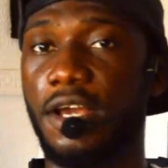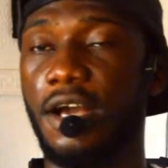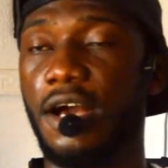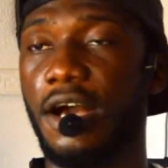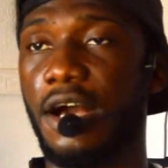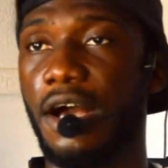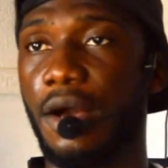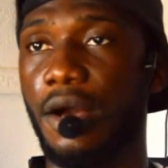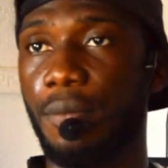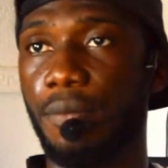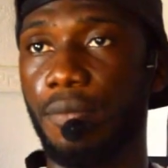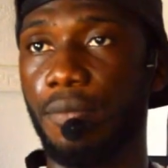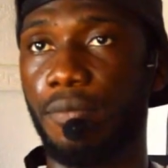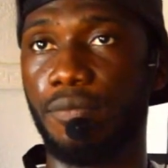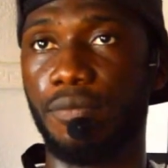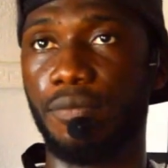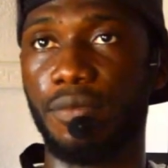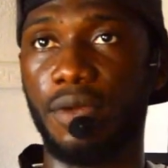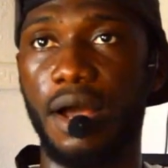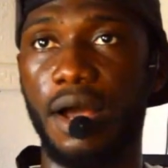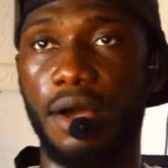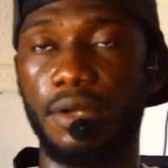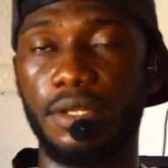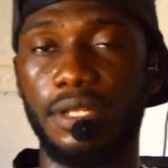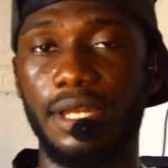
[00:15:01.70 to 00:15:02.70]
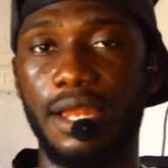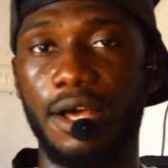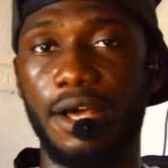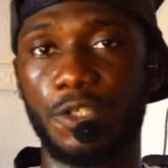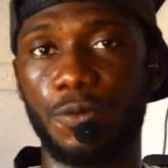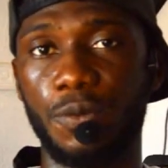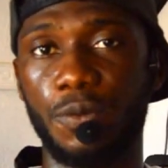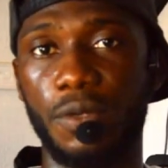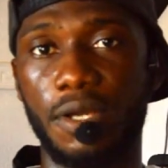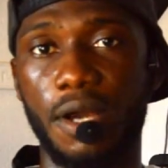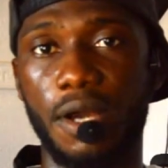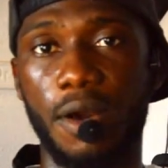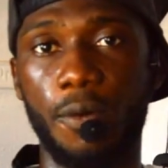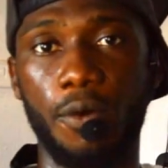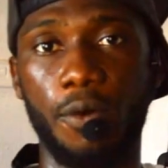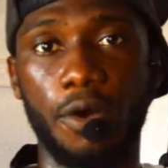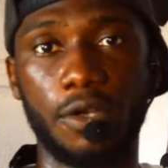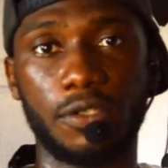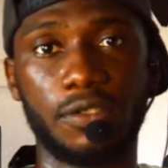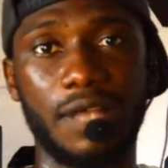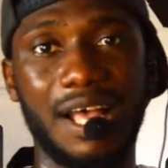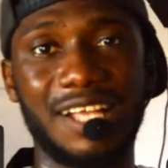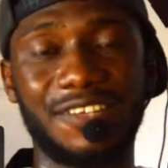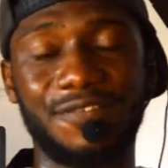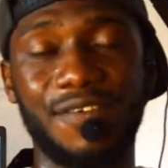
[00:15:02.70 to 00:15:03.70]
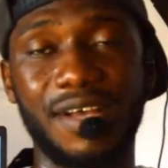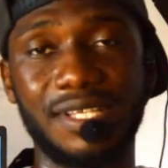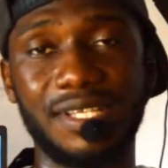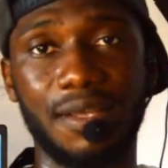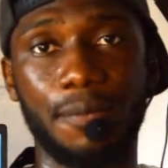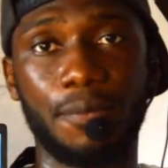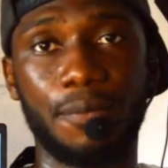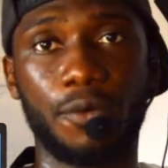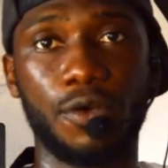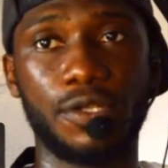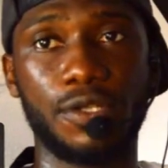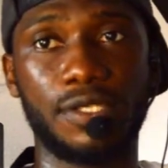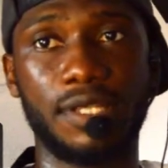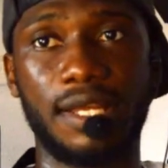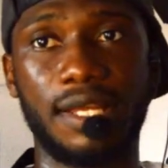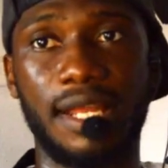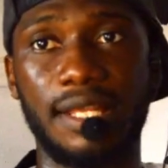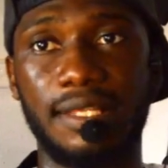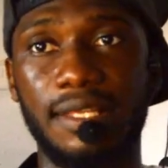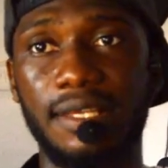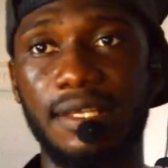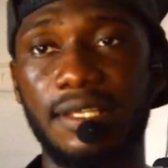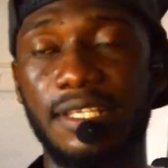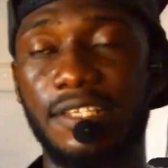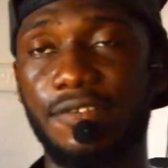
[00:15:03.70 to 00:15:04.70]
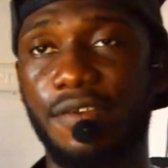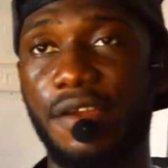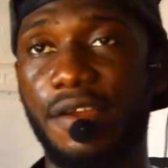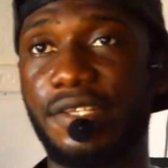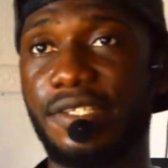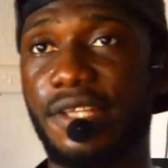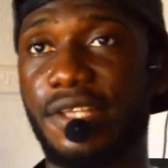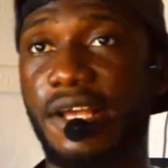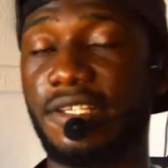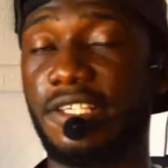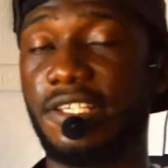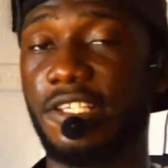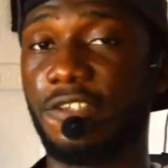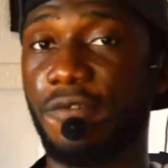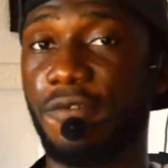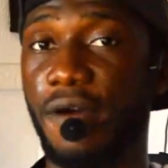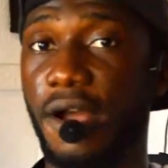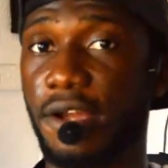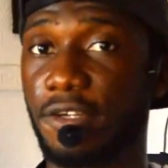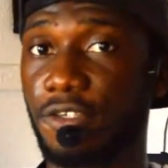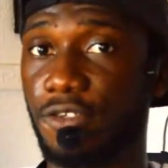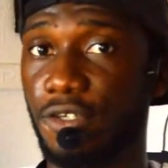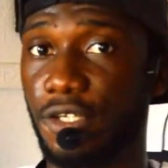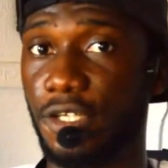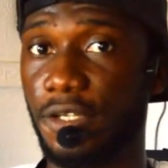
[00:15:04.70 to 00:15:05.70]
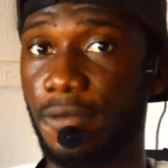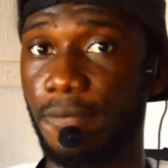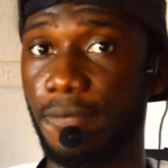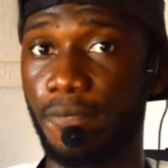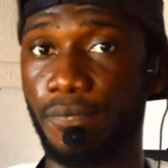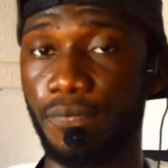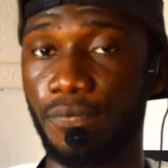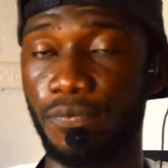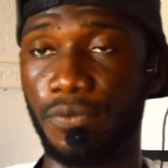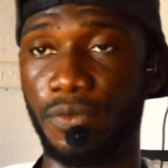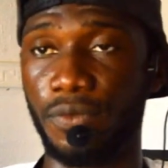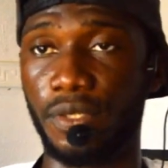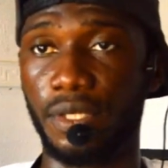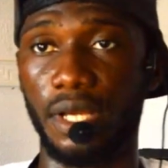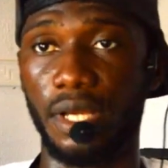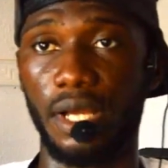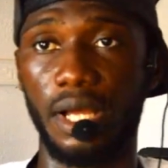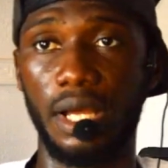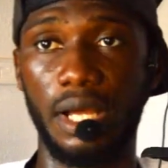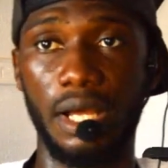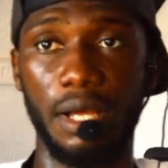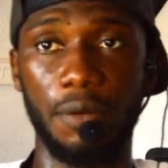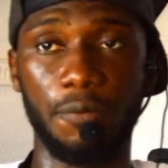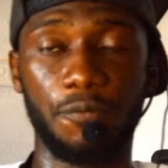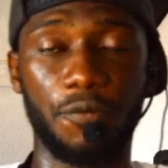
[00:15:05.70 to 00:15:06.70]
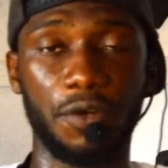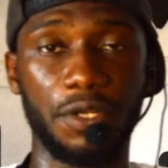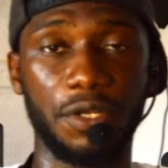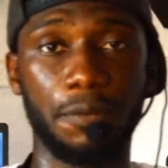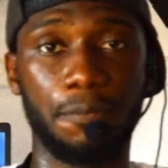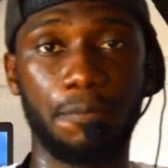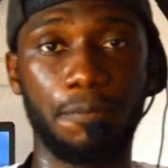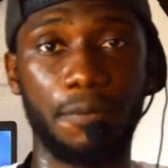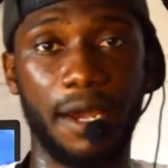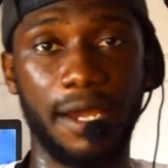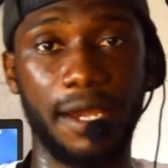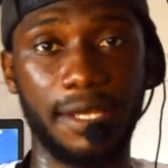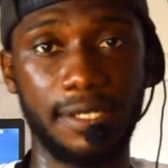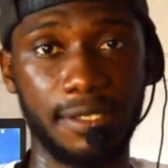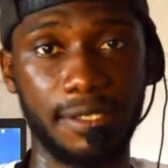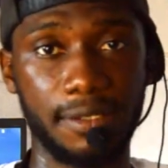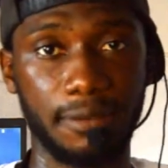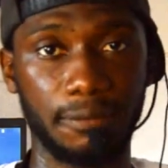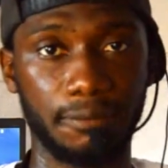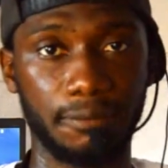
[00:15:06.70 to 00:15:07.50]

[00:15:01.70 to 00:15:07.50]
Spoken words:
how the loudspeaker works. As far as I'm concerned, I think it is very satisfactory for the price.